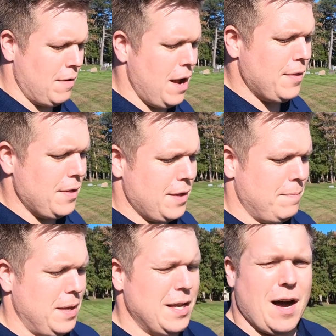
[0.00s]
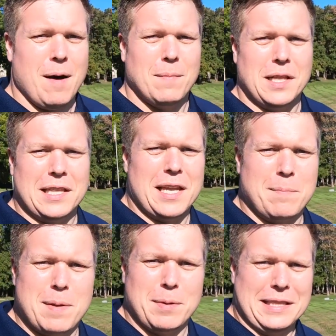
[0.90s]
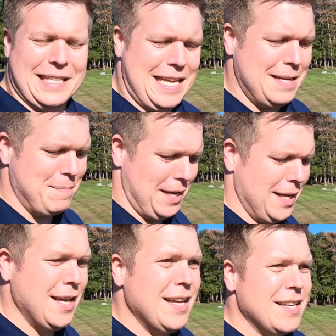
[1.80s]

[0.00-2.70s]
and rather than being humble and letting people lead me,